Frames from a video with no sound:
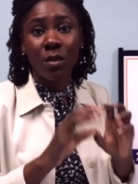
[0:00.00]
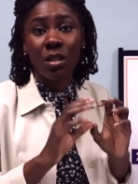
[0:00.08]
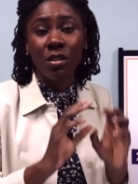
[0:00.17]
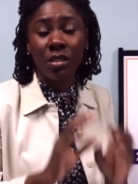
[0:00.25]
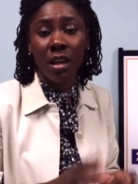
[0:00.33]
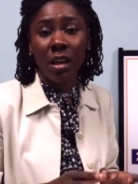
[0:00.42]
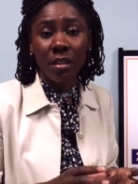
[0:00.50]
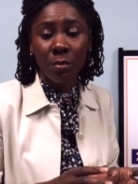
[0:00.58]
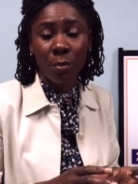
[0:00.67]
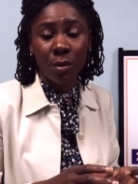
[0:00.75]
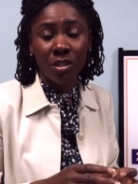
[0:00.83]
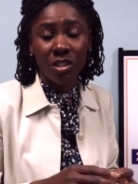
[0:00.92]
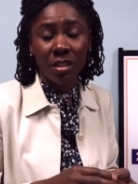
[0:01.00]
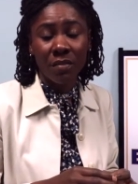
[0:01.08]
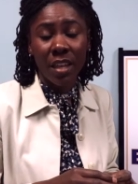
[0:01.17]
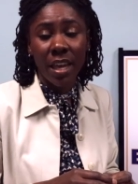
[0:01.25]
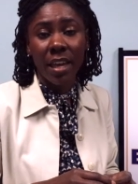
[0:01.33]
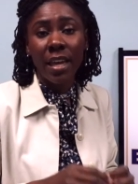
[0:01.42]
We use the other portion of
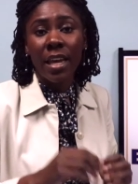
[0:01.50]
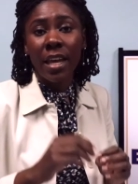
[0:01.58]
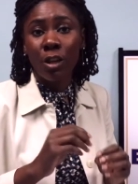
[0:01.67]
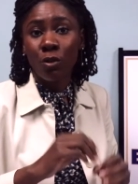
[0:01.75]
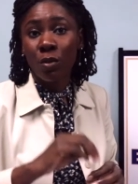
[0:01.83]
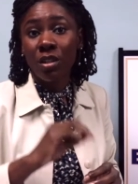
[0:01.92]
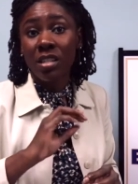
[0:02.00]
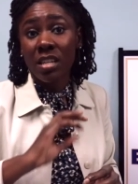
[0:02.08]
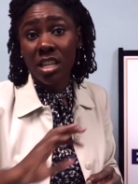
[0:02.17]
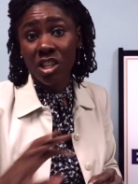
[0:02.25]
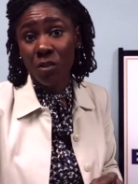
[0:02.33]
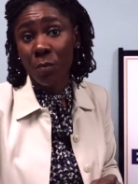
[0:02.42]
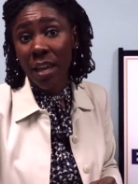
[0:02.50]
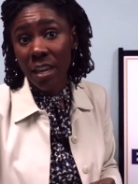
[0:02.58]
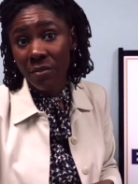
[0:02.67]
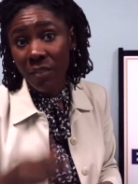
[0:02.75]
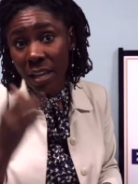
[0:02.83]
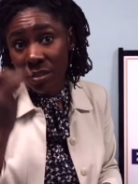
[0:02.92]
that in order to get you
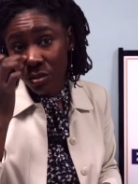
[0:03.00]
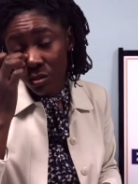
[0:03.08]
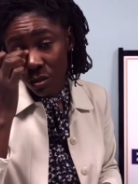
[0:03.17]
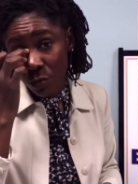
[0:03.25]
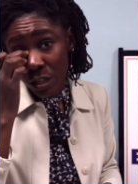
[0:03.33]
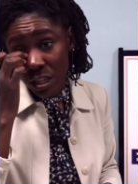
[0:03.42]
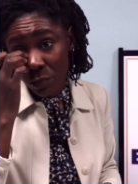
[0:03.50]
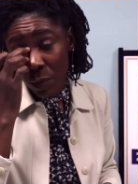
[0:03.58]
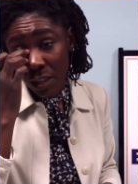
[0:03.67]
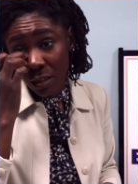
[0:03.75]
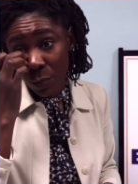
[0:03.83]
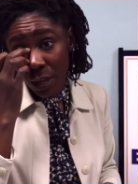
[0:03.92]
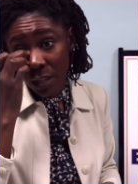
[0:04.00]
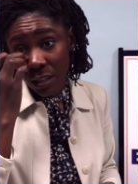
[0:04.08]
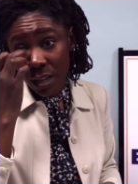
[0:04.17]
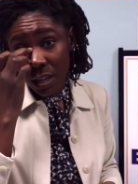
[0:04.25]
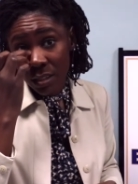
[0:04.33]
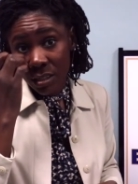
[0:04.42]
paid faster. So we just pay the
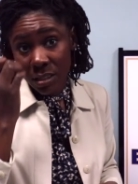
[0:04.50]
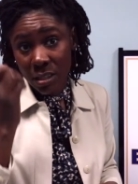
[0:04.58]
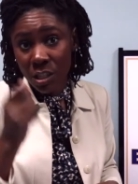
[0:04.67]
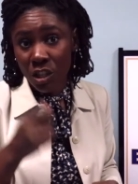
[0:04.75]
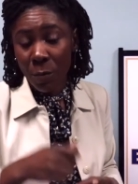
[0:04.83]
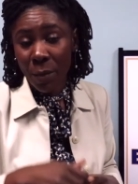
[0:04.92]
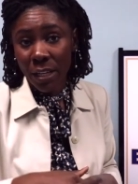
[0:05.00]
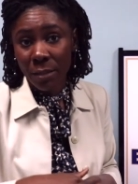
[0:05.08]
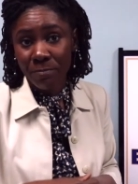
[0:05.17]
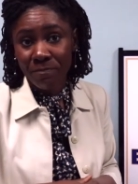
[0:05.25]
bank to send your money